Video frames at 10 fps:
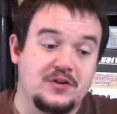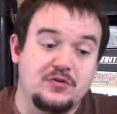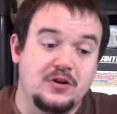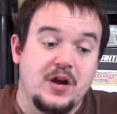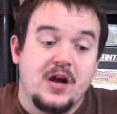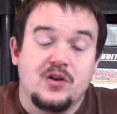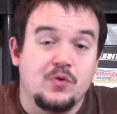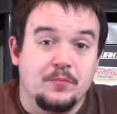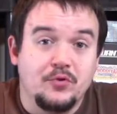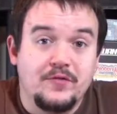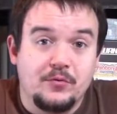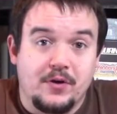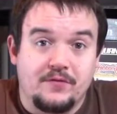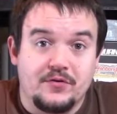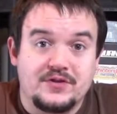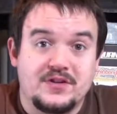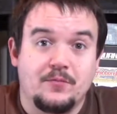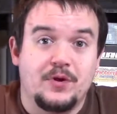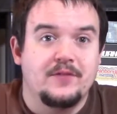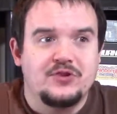You could do a movie reference
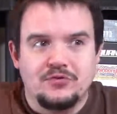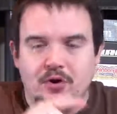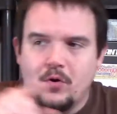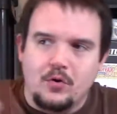whenever you know